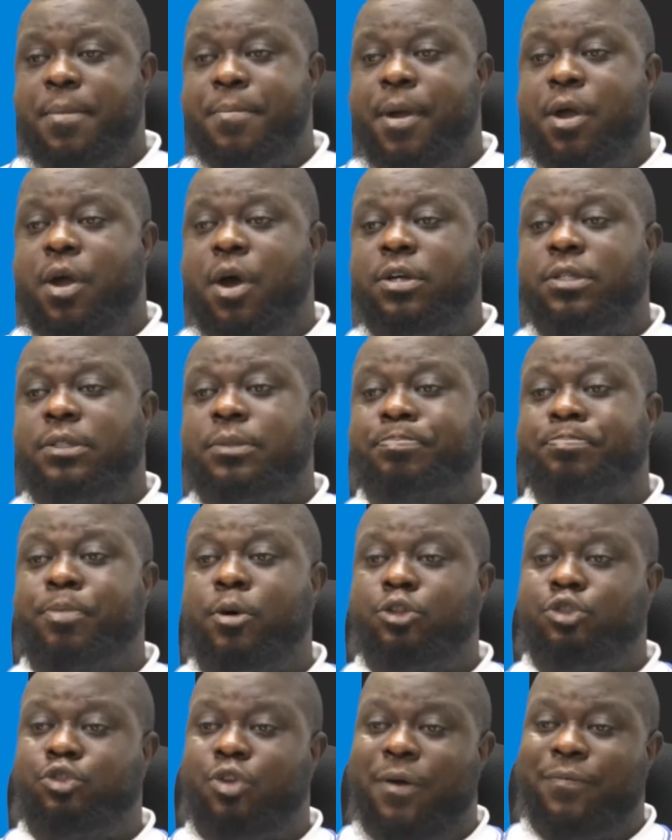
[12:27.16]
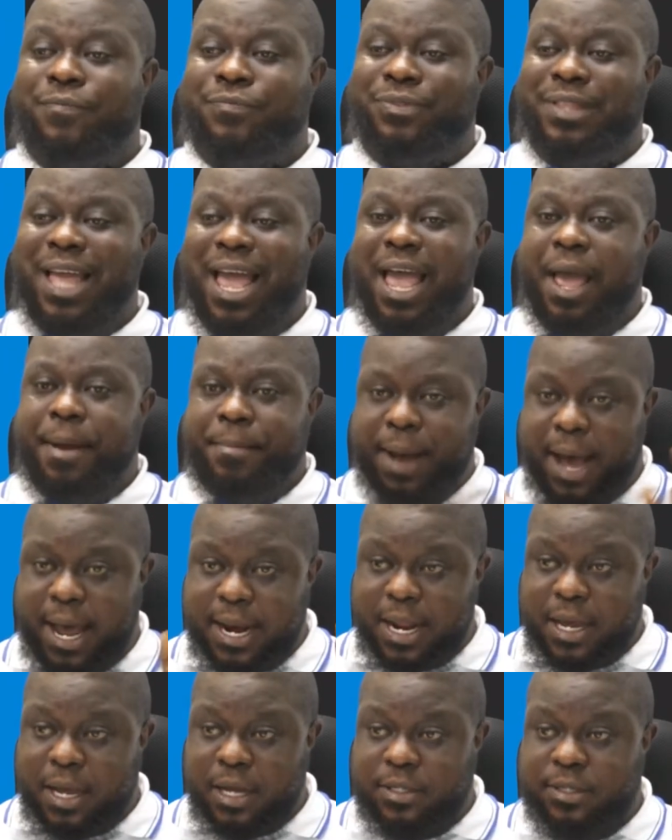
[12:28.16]
Because both of them are
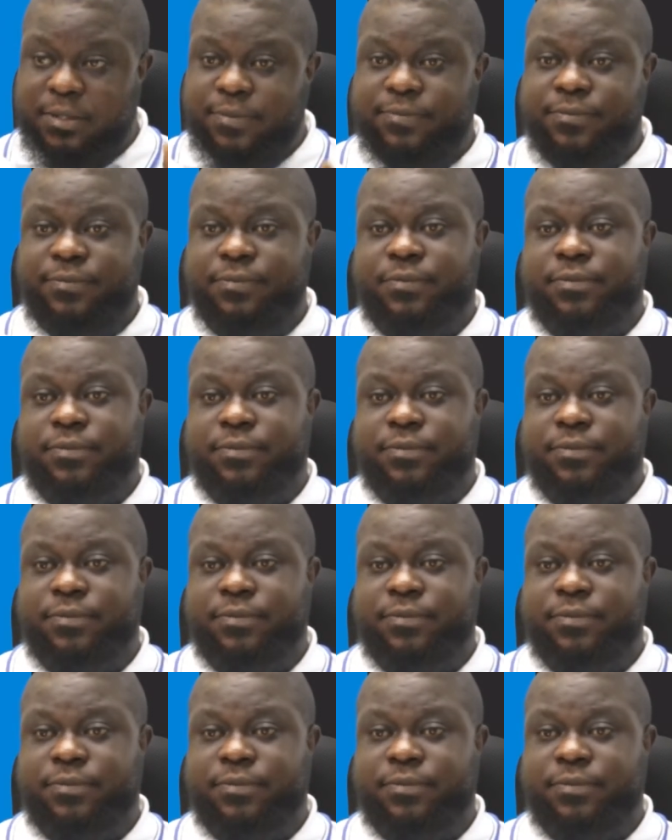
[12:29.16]
negative.